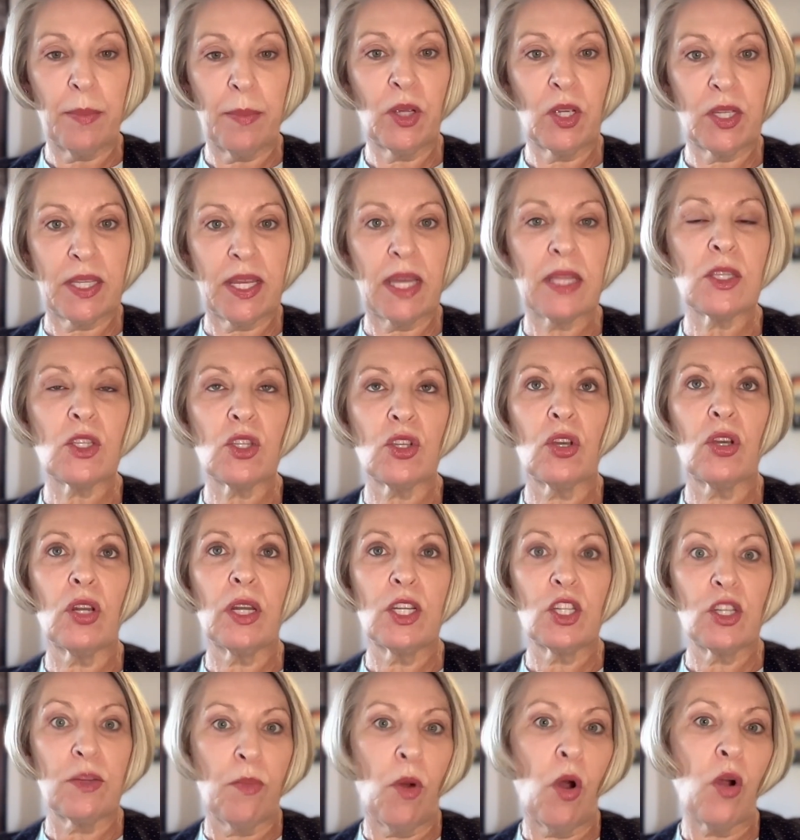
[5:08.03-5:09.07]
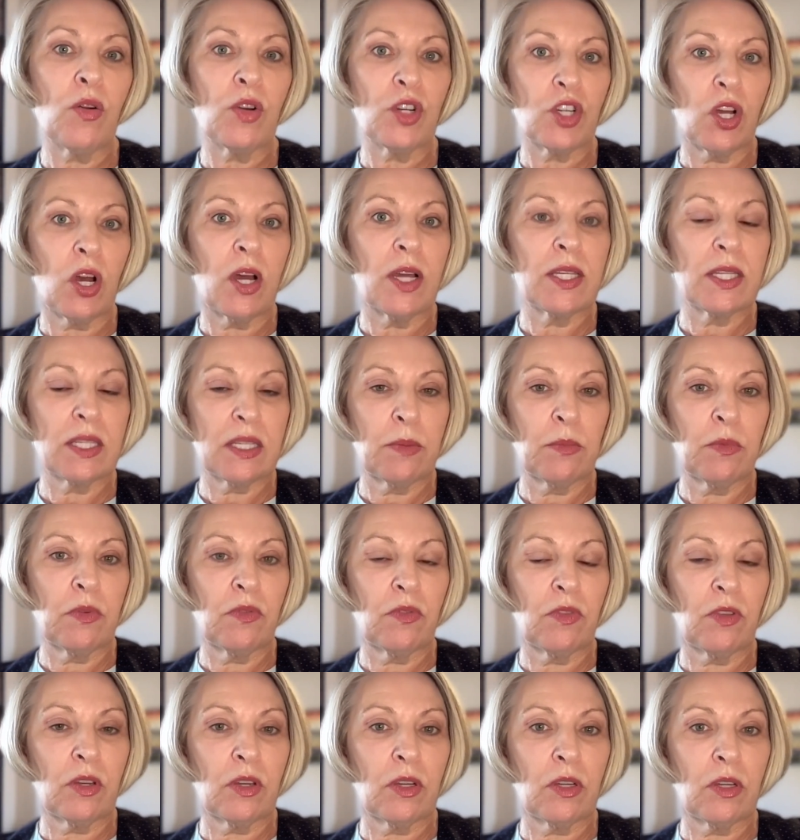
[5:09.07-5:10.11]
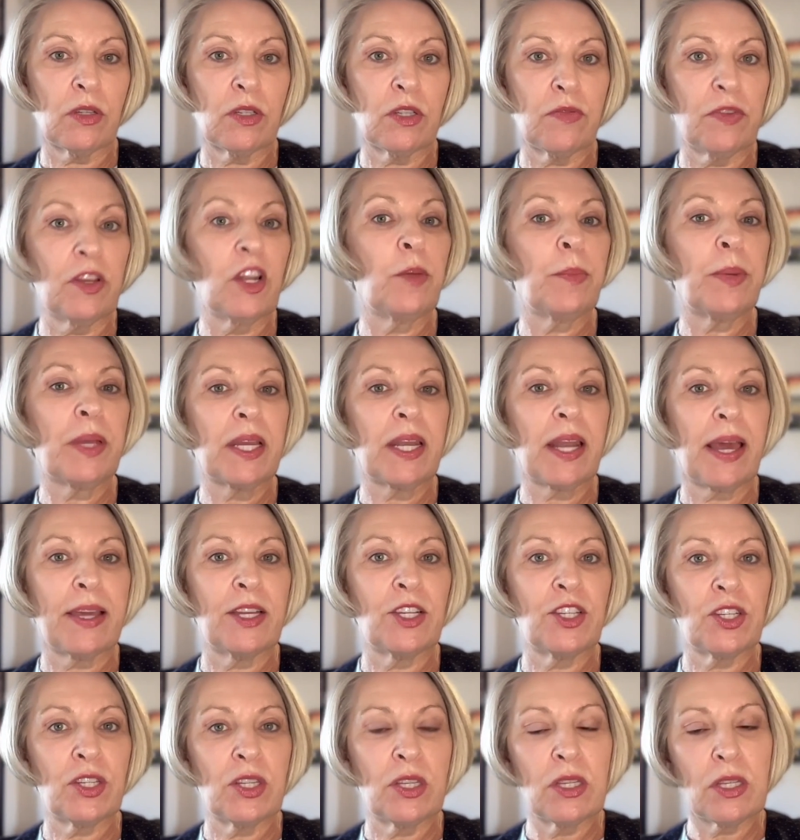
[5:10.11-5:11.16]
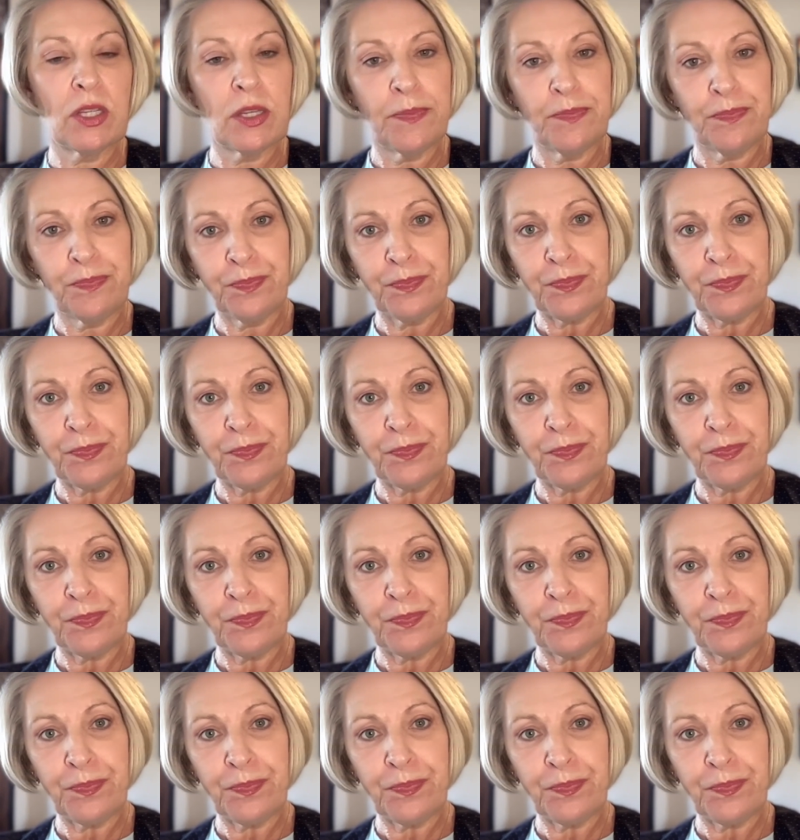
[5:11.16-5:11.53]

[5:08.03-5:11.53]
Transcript: because that certainly democratized some of the developing nations